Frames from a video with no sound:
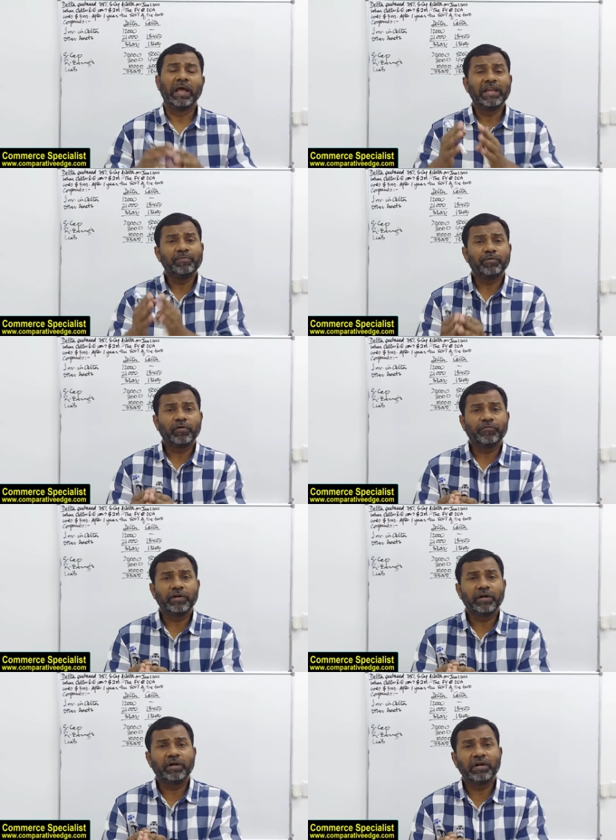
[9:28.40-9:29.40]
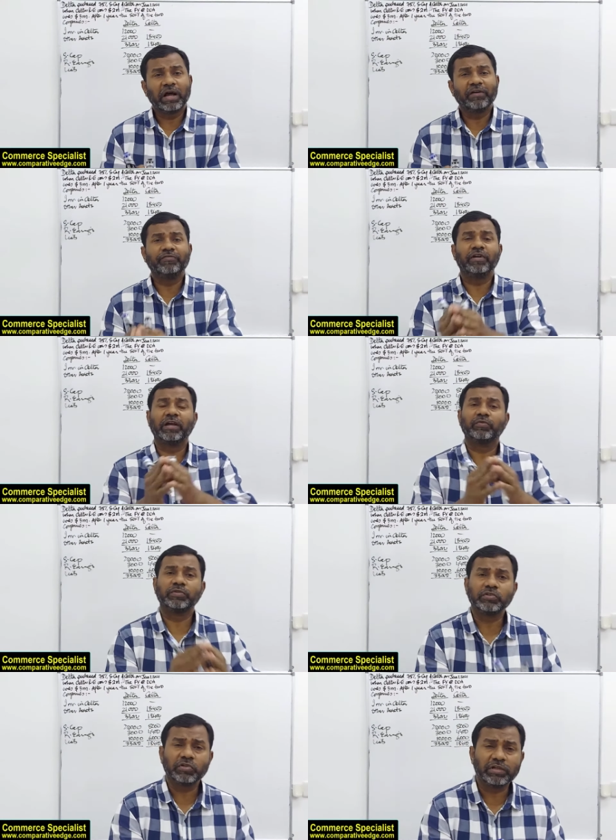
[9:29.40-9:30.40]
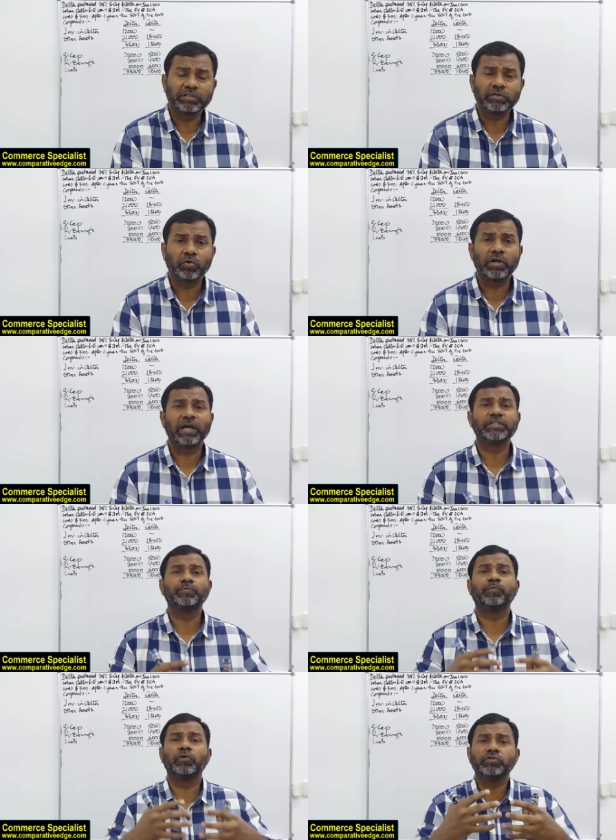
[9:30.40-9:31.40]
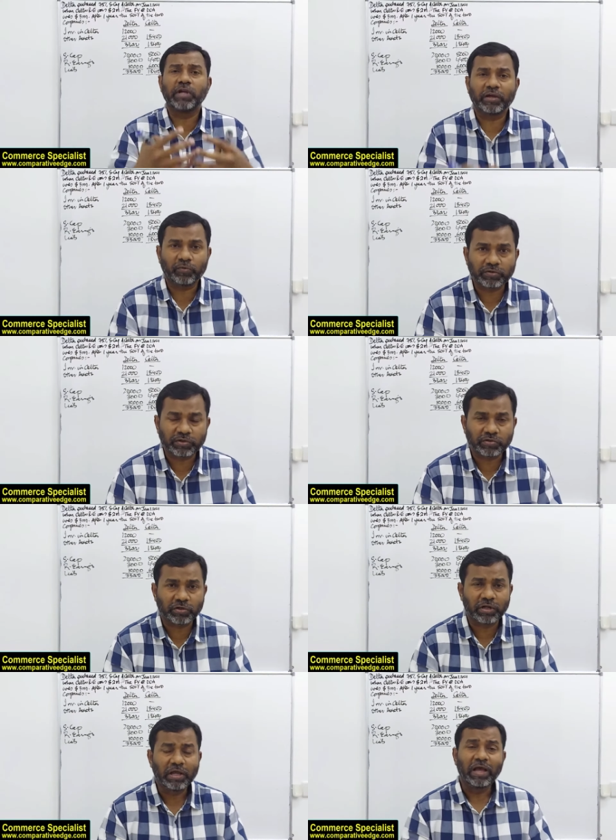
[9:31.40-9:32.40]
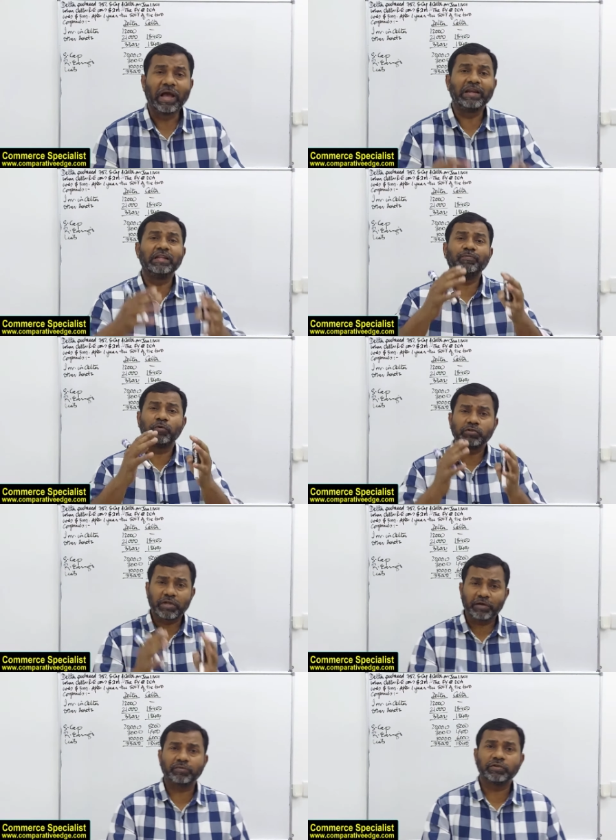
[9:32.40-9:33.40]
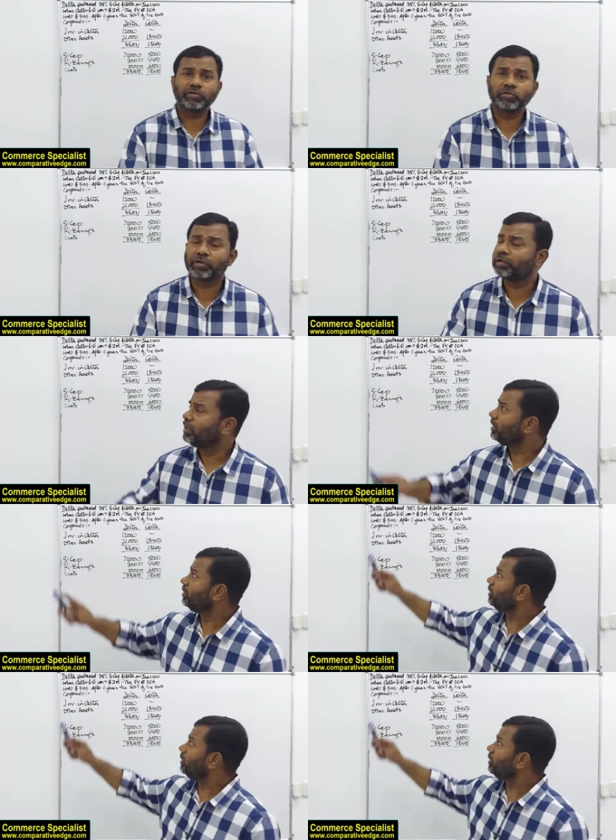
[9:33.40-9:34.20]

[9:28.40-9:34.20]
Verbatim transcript: Any profit earned after acquisition is known as post-acquisition and in post-acquisition